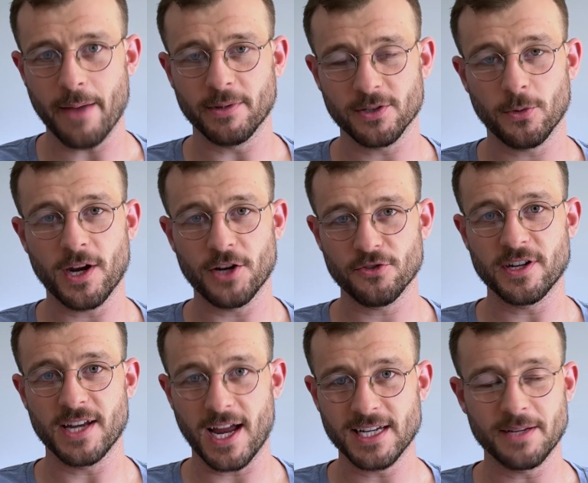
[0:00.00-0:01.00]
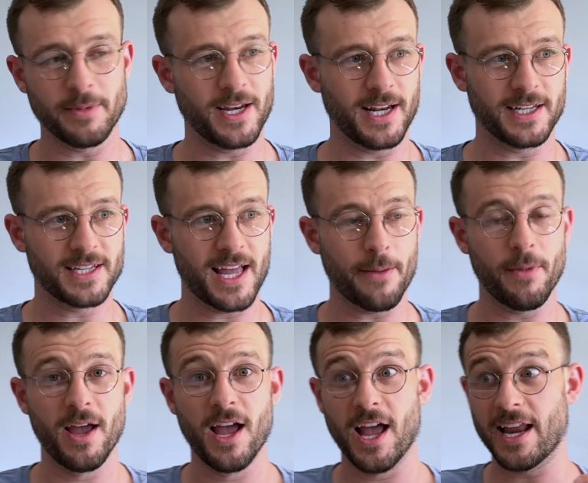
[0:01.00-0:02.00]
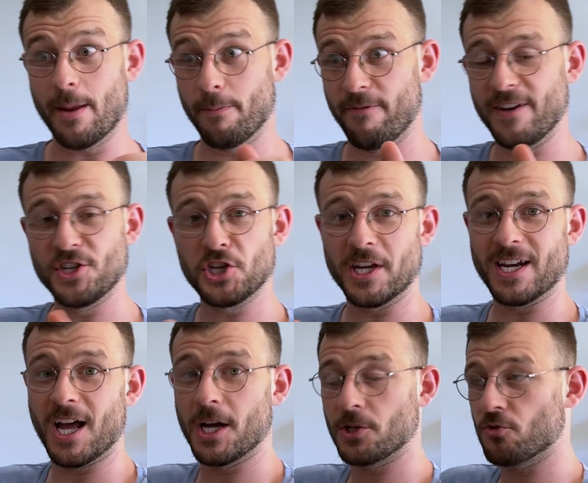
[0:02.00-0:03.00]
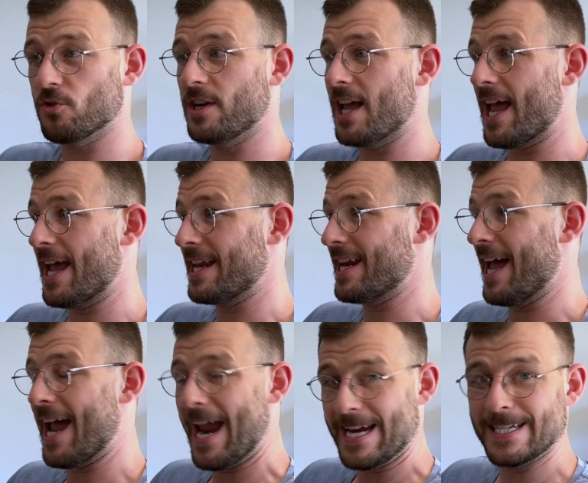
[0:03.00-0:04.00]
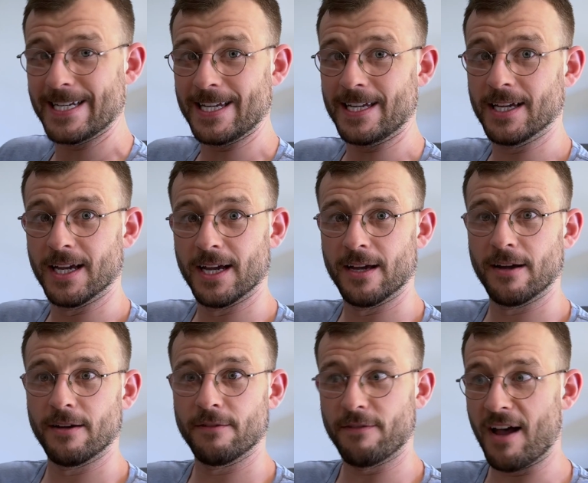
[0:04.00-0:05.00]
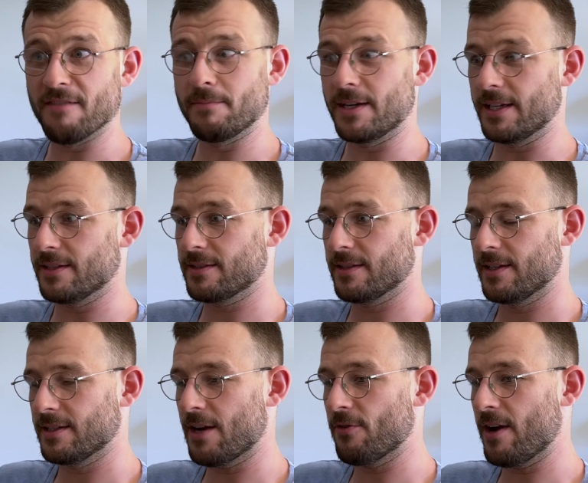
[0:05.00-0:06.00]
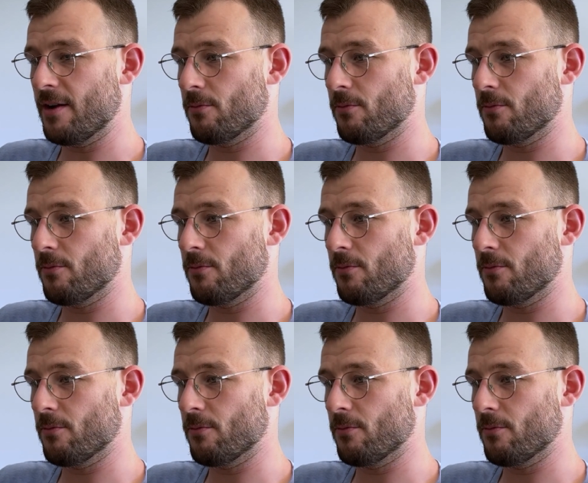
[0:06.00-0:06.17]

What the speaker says: It's a 190-minute exam, and I'm finishing in 185 minutes. Is that right?